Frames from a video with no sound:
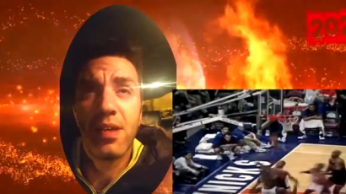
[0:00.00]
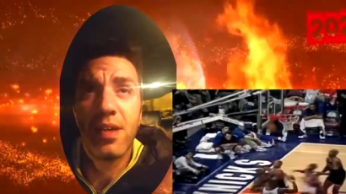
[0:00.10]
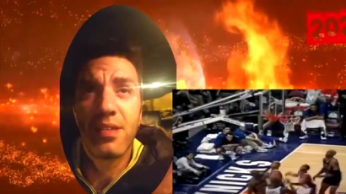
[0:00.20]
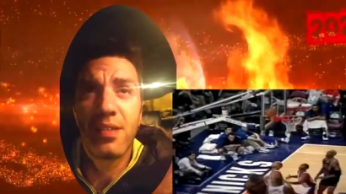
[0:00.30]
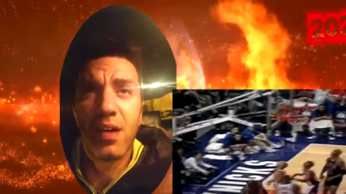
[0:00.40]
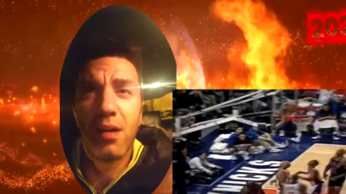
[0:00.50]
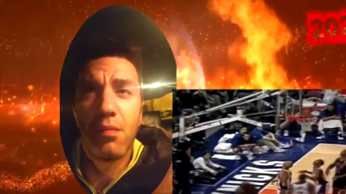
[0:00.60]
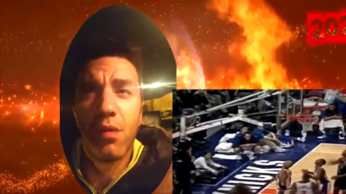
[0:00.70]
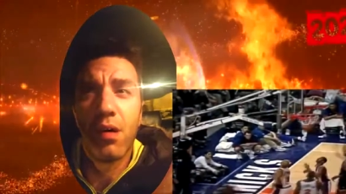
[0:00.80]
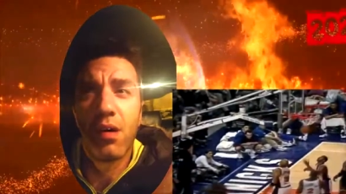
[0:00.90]
is
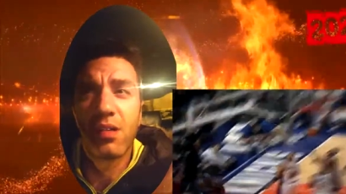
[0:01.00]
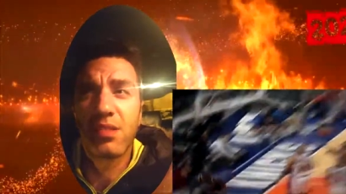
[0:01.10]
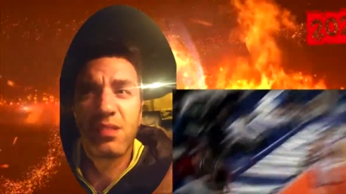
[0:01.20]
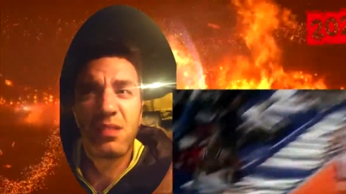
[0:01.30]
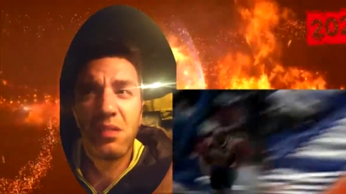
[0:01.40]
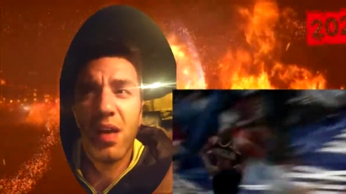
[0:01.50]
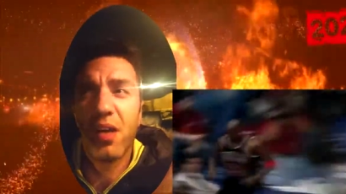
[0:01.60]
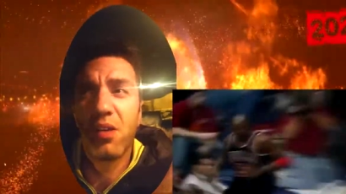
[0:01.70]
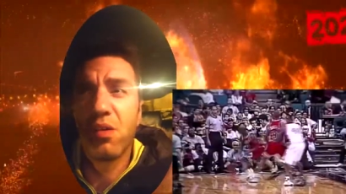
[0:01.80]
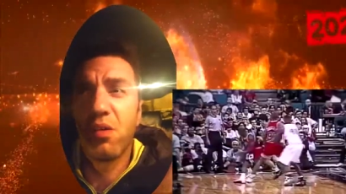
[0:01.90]
amongst,
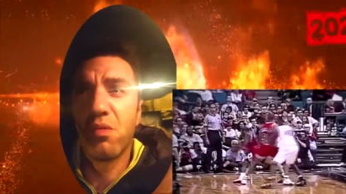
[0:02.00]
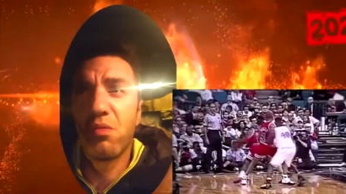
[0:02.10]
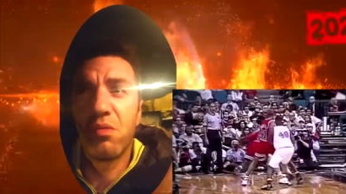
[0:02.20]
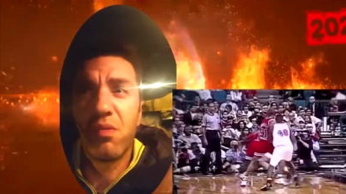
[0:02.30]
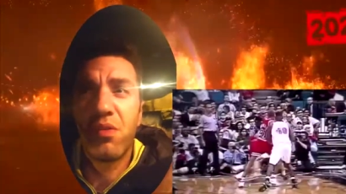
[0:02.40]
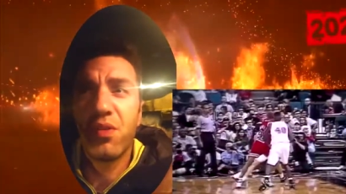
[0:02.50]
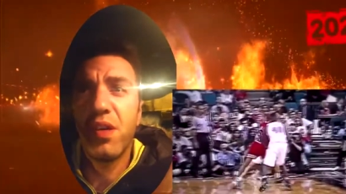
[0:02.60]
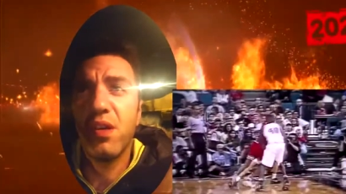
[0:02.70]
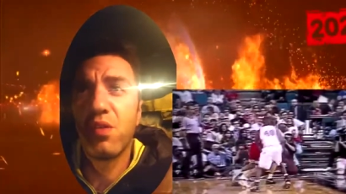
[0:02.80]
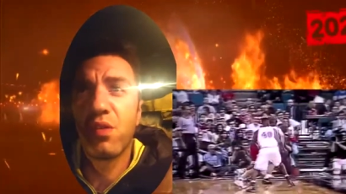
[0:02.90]
I don't know,
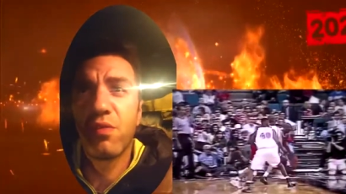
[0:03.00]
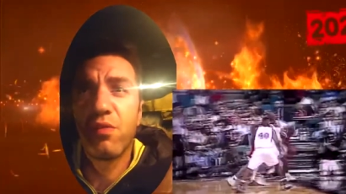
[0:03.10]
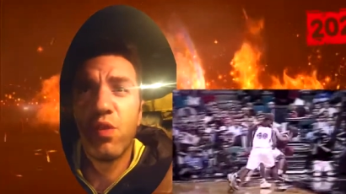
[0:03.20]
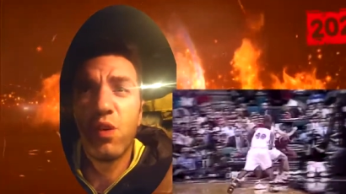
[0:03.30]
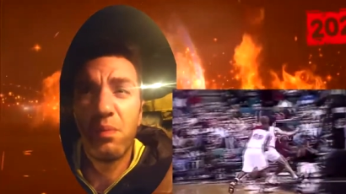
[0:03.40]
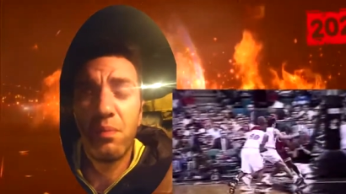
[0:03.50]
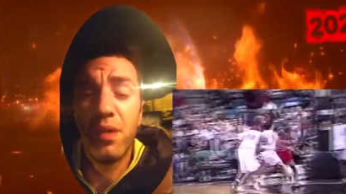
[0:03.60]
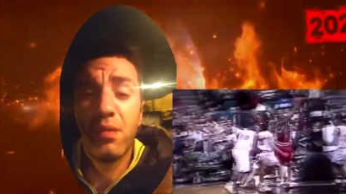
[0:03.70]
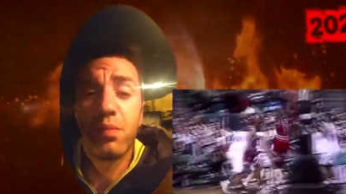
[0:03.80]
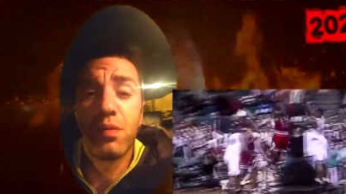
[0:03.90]
three or four
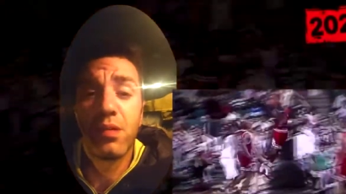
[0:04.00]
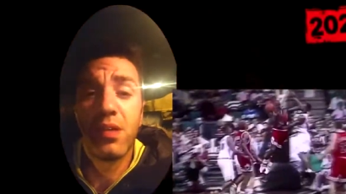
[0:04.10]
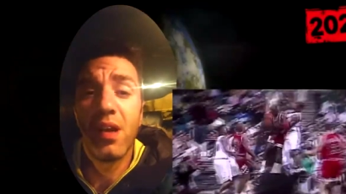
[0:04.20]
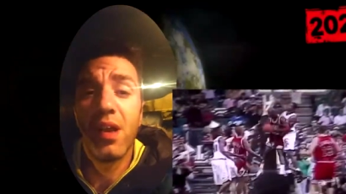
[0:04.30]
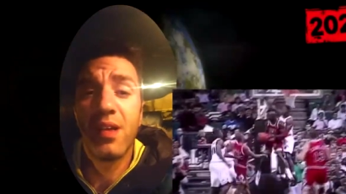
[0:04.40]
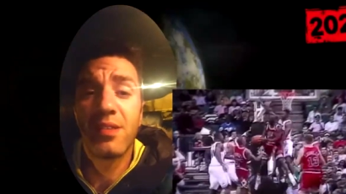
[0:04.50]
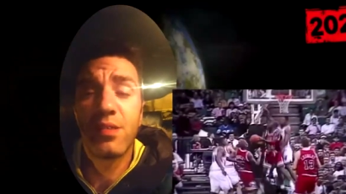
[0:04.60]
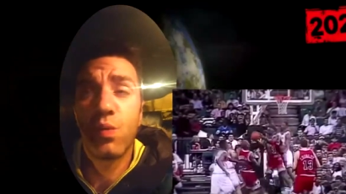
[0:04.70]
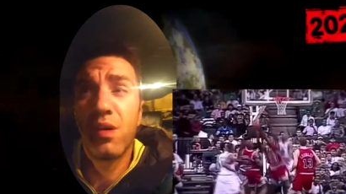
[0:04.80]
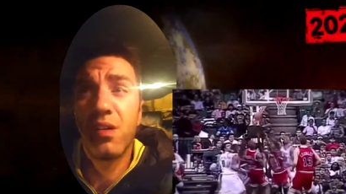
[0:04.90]
people in
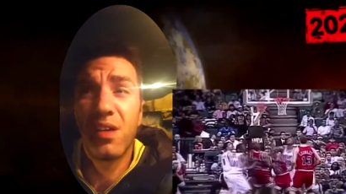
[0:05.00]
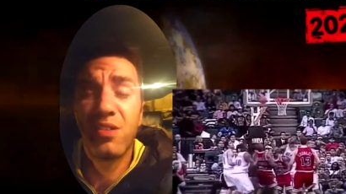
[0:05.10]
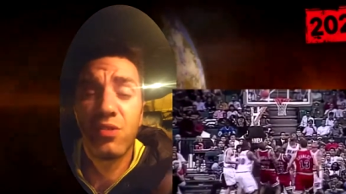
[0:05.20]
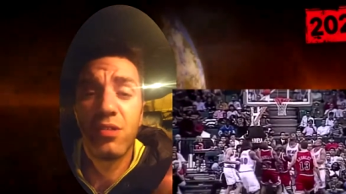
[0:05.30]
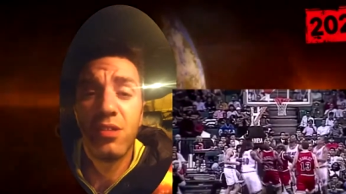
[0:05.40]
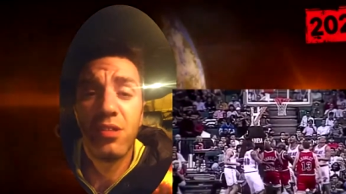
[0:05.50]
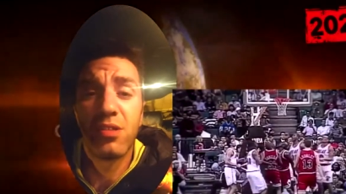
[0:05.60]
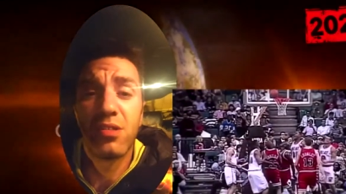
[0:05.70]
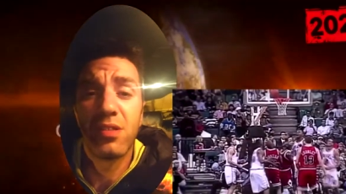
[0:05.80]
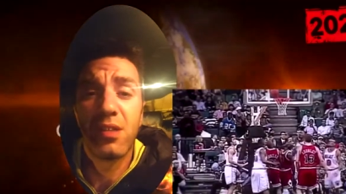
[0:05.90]
last 100
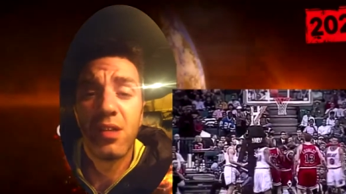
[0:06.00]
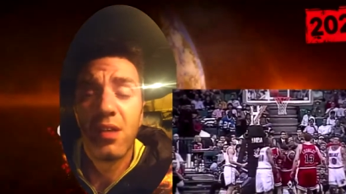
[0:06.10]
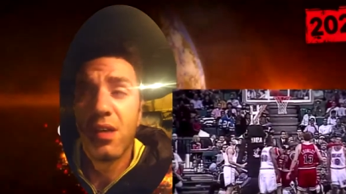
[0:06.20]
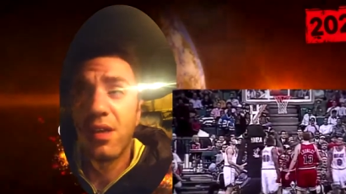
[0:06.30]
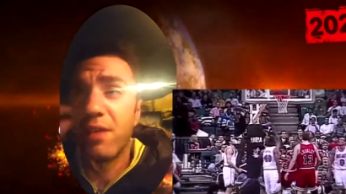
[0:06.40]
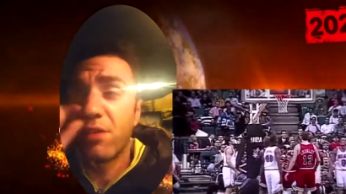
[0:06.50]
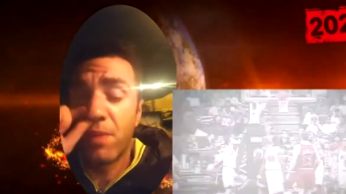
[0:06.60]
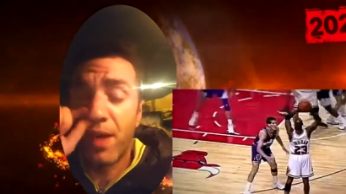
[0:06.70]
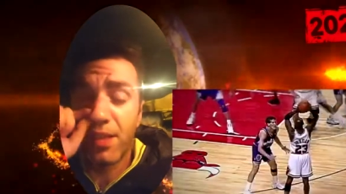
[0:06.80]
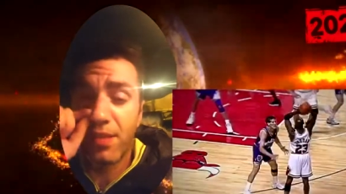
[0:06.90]
years never
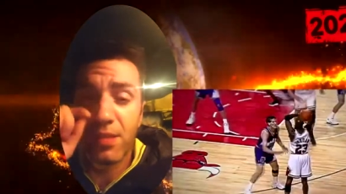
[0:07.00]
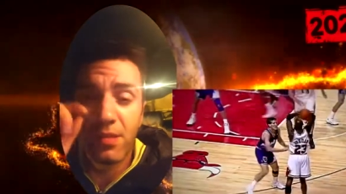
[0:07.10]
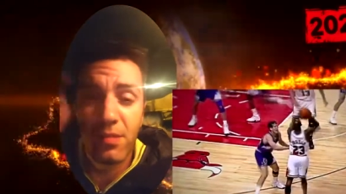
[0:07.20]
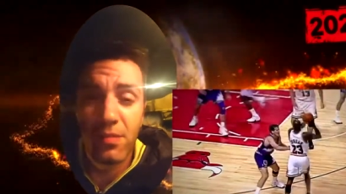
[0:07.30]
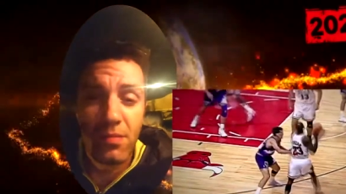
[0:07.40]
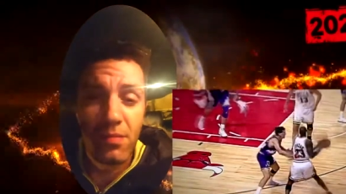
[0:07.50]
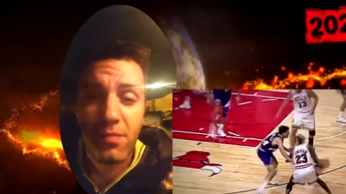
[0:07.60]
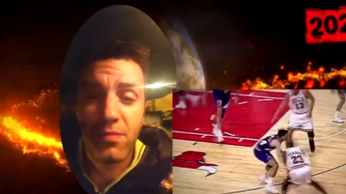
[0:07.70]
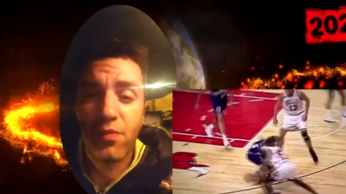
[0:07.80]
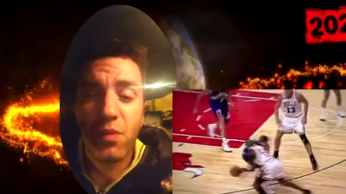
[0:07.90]
mind in
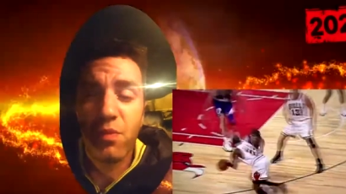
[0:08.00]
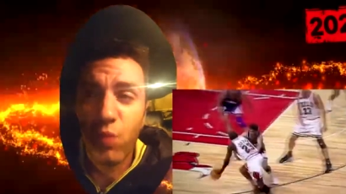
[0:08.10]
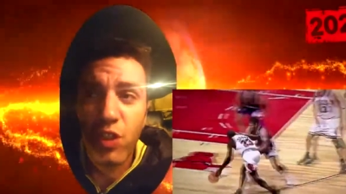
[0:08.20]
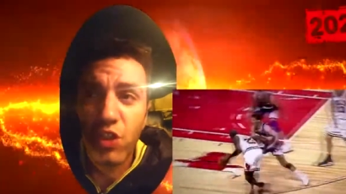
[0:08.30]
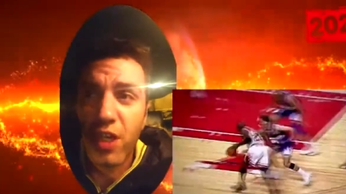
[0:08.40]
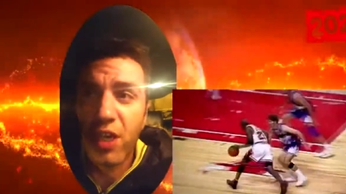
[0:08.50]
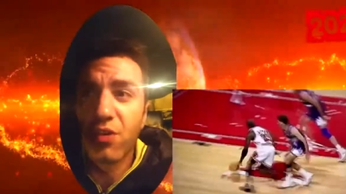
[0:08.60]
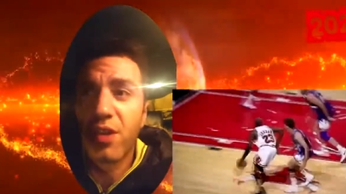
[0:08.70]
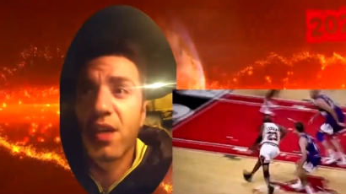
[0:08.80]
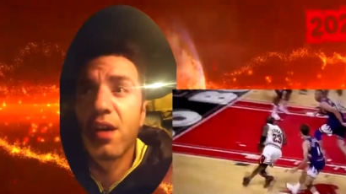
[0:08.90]
from which
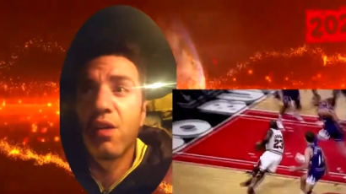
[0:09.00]
area